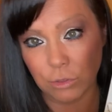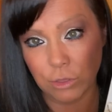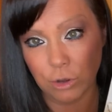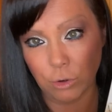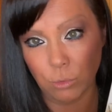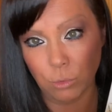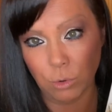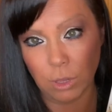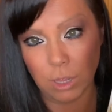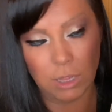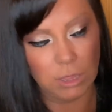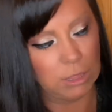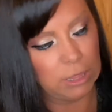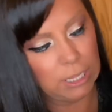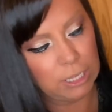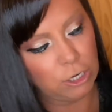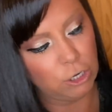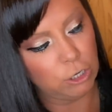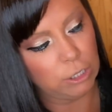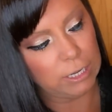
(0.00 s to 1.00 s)
they're
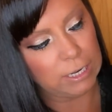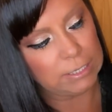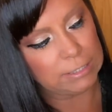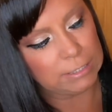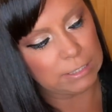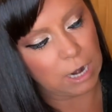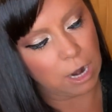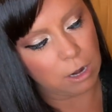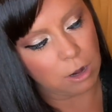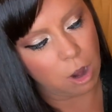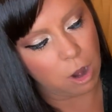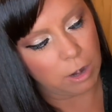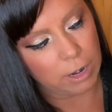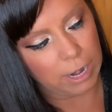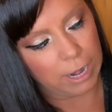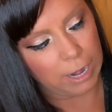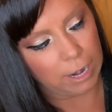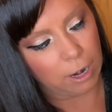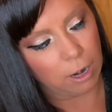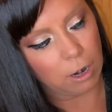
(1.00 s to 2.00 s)
literally stuck on
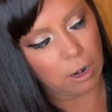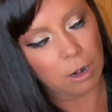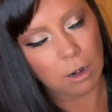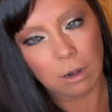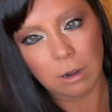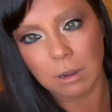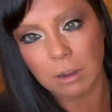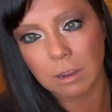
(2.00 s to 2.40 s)
here.